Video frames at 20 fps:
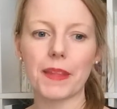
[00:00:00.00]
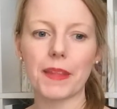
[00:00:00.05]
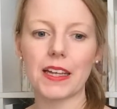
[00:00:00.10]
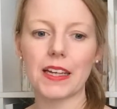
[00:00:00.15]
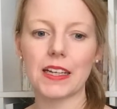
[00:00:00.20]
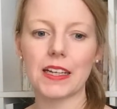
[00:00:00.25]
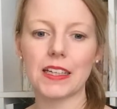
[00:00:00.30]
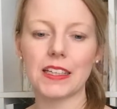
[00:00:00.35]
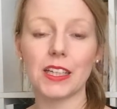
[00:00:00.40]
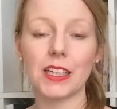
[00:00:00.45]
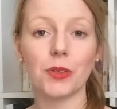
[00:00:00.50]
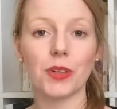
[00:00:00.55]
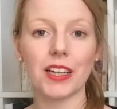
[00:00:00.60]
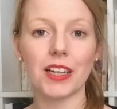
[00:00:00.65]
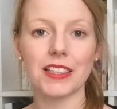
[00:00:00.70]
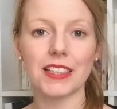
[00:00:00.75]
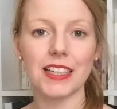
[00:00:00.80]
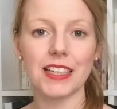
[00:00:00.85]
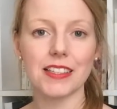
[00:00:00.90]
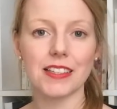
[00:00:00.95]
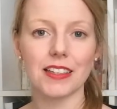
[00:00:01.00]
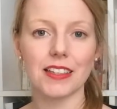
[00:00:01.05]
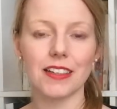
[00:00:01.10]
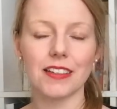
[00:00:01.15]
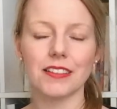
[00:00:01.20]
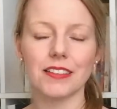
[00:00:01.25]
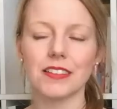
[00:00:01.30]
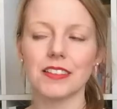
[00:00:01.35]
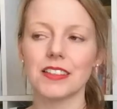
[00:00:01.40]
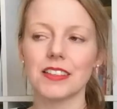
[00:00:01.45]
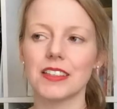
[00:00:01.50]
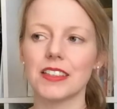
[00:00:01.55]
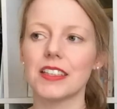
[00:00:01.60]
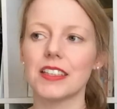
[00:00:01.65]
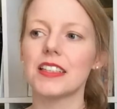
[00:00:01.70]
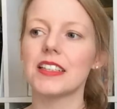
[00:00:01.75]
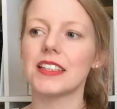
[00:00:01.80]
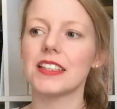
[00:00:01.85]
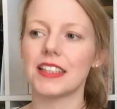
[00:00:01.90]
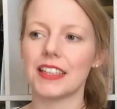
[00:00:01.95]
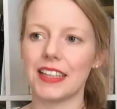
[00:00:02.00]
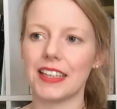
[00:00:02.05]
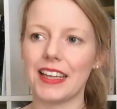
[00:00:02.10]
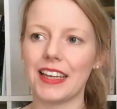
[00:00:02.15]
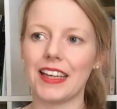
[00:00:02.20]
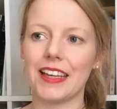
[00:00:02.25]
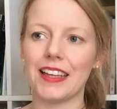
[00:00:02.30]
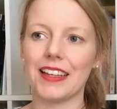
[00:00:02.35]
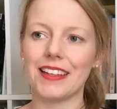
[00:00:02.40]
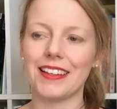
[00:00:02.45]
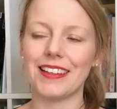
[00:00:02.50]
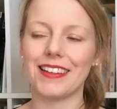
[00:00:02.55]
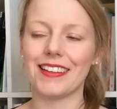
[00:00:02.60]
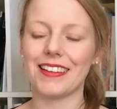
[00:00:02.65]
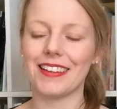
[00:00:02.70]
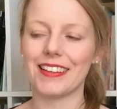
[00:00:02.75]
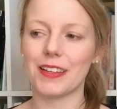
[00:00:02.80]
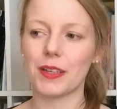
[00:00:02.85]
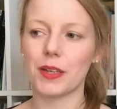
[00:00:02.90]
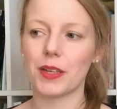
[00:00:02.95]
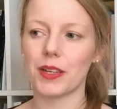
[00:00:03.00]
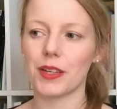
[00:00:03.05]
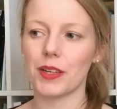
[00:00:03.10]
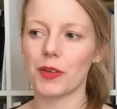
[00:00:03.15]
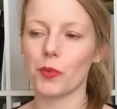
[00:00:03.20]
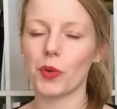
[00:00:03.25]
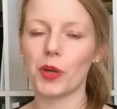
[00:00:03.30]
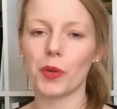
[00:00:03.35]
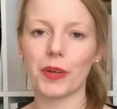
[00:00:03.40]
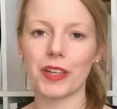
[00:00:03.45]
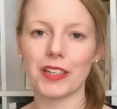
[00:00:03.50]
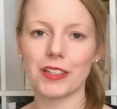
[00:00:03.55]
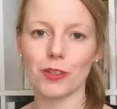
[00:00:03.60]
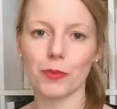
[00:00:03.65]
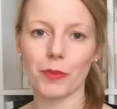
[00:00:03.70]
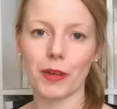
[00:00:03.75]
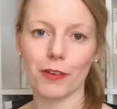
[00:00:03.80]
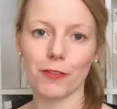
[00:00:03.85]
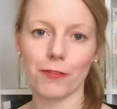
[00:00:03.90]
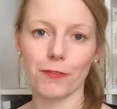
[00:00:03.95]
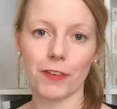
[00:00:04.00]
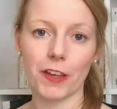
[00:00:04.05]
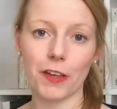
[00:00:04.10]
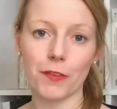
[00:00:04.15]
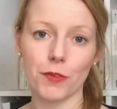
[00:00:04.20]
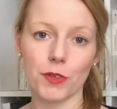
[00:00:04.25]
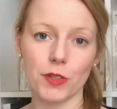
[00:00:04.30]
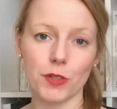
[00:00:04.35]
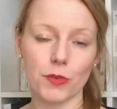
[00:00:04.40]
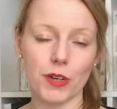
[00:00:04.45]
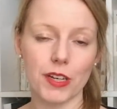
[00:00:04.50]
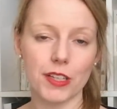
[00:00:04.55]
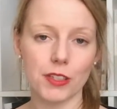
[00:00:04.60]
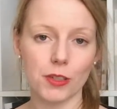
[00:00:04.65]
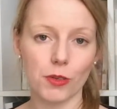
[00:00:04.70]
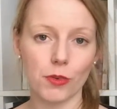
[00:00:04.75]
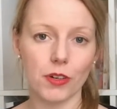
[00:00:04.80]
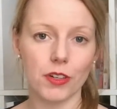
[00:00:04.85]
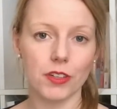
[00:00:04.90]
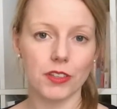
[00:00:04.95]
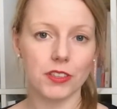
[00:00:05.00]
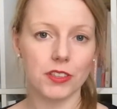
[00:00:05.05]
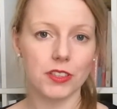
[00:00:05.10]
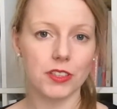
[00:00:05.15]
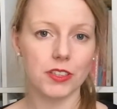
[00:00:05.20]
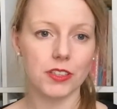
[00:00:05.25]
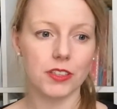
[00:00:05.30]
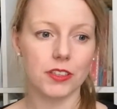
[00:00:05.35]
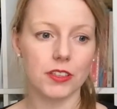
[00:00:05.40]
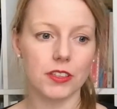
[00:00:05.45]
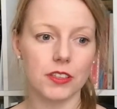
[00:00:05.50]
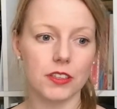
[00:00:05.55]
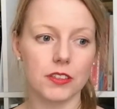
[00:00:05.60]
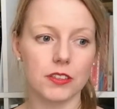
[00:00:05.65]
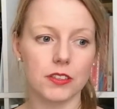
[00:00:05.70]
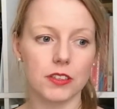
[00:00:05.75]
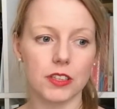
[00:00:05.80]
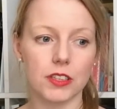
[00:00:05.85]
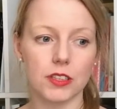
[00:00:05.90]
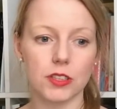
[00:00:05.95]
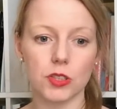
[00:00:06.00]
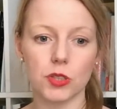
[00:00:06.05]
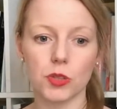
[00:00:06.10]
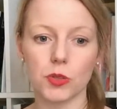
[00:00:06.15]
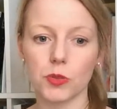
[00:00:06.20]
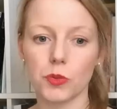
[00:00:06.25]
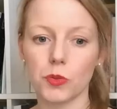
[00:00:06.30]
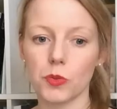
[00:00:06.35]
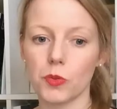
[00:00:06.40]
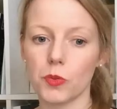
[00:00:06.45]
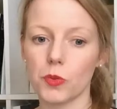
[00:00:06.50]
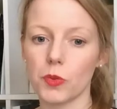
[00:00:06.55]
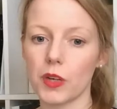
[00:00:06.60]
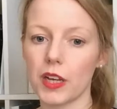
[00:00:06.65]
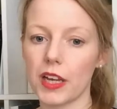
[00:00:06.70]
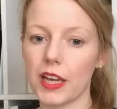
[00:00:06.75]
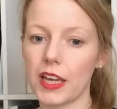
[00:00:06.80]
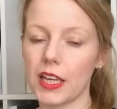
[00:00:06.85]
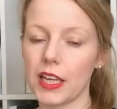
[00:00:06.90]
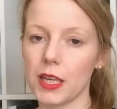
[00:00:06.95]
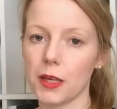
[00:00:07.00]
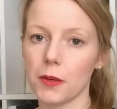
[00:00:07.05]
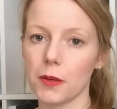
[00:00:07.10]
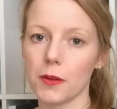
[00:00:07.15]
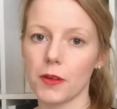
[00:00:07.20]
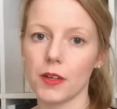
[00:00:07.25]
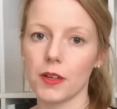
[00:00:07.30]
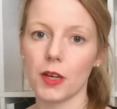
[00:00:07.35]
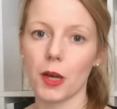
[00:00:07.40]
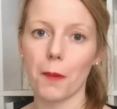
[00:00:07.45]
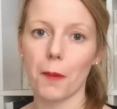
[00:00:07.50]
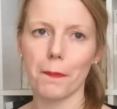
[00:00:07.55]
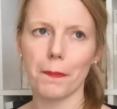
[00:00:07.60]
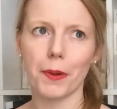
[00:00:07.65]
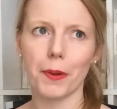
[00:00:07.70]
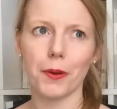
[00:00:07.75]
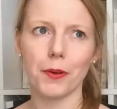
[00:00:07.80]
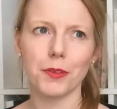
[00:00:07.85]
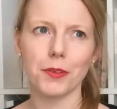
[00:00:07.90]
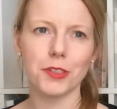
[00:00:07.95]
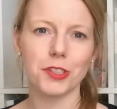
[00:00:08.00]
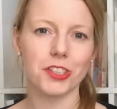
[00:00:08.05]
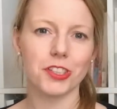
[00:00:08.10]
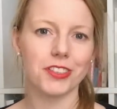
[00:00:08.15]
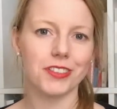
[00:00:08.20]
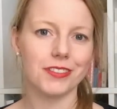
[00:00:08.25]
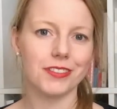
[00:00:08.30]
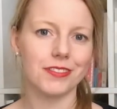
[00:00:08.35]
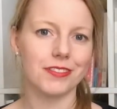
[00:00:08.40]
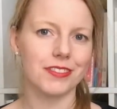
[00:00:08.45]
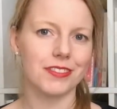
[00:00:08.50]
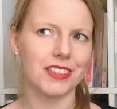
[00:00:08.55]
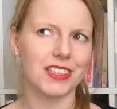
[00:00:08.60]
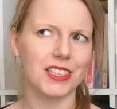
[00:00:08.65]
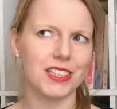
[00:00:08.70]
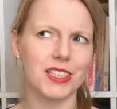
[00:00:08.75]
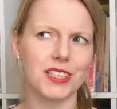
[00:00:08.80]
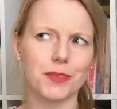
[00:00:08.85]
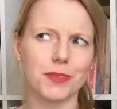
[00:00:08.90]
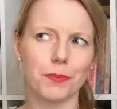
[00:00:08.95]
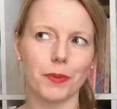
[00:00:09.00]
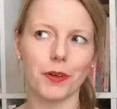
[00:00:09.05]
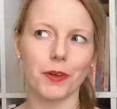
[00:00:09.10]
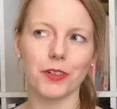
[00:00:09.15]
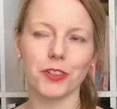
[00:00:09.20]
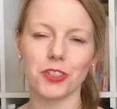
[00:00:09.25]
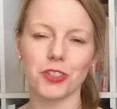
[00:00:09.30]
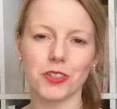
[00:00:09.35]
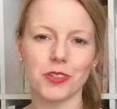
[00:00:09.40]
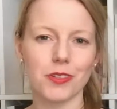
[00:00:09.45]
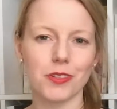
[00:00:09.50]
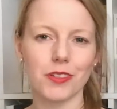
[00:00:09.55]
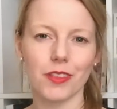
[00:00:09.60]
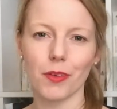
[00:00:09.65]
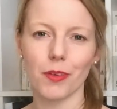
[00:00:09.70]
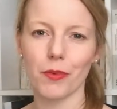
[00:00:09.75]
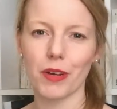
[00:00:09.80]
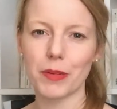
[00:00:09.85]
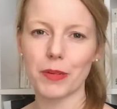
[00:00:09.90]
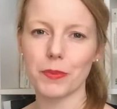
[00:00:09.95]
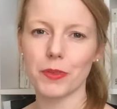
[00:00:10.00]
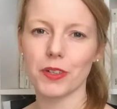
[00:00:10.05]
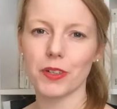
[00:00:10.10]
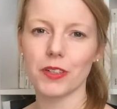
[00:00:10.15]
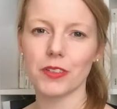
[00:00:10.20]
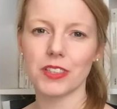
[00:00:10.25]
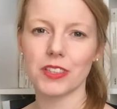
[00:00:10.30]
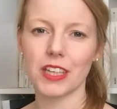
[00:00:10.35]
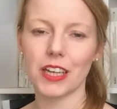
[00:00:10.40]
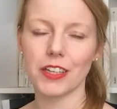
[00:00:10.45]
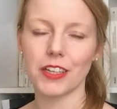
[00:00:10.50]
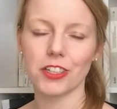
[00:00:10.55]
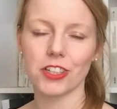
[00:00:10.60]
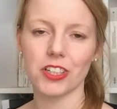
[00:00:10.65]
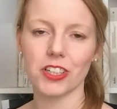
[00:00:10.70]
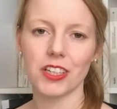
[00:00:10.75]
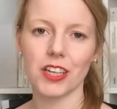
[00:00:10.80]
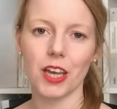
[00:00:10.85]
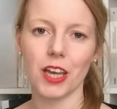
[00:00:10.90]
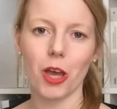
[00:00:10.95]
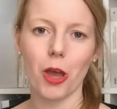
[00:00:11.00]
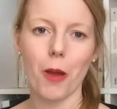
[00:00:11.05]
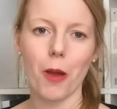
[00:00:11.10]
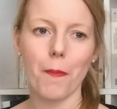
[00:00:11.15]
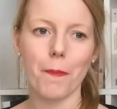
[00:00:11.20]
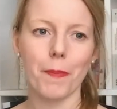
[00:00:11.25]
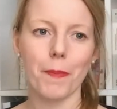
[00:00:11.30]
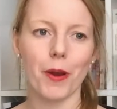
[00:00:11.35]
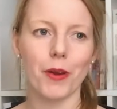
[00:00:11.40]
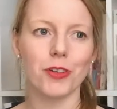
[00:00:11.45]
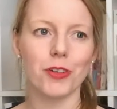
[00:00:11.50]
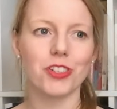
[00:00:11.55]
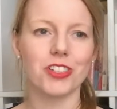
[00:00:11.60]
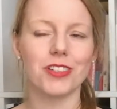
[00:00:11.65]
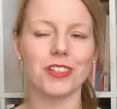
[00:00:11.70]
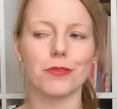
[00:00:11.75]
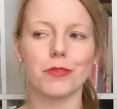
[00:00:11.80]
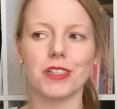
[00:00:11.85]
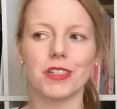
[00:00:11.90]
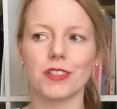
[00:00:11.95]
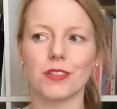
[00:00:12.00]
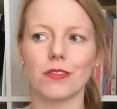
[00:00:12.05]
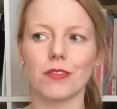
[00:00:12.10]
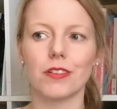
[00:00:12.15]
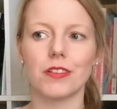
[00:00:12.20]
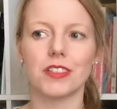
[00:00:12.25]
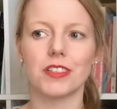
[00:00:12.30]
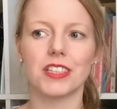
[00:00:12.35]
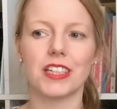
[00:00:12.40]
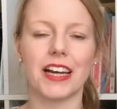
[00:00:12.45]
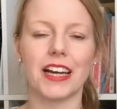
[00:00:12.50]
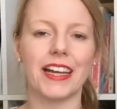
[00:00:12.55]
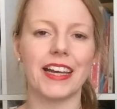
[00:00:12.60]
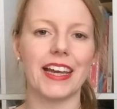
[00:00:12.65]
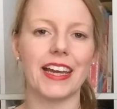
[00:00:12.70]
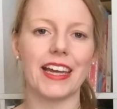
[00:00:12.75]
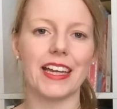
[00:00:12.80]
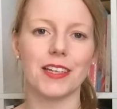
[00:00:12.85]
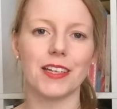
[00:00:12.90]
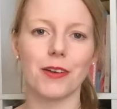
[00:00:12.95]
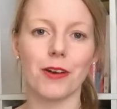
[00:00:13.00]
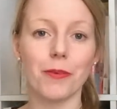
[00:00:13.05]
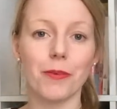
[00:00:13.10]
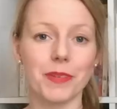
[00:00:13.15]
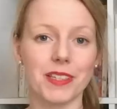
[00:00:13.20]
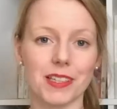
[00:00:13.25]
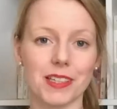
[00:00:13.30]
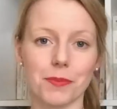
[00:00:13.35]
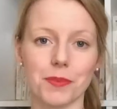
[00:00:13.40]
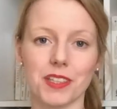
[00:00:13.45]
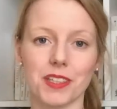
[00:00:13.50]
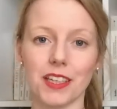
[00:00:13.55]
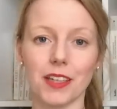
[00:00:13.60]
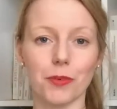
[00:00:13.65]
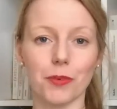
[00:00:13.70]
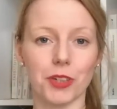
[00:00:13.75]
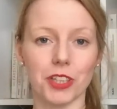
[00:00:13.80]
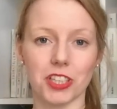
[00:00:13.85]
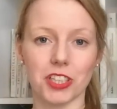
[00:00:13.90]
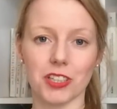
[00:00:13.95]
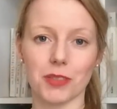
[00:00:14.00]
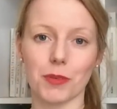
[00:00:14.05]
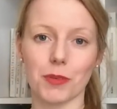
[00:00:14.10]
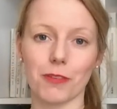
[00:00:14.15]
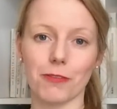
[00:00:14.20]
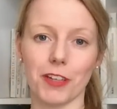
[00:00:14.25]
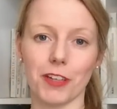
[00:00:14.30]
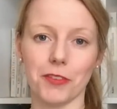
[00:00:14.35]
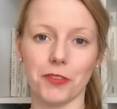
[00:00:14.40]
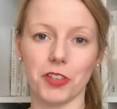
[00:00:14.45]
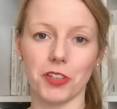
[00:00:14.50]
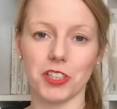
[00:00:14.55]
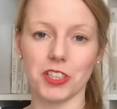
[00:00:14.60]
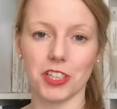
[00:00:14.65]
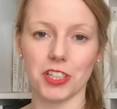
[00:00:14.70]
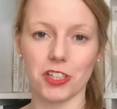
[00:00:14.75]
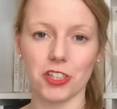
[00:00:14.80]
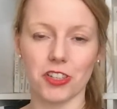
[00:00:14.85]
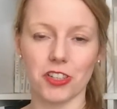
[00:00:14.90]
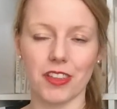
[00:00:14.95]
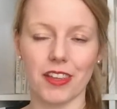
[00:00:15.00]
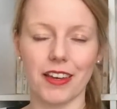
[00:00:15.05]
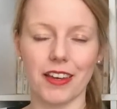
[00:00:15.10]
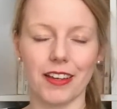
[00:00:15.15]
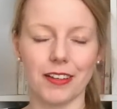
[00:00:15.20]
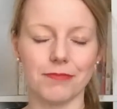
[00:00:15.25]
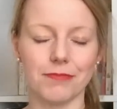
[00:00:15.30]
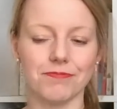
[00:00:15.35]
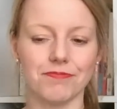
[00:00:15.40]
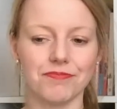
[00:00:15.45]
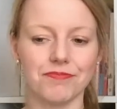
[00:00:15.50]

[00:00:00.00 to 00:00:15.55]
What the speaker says: Nikola Tesla, and we went to my favorite restaurant, to a Persian, is Persian the right pronunciation? Persian restaurant. I ate gourmet sabzi, which is my favorite dish there,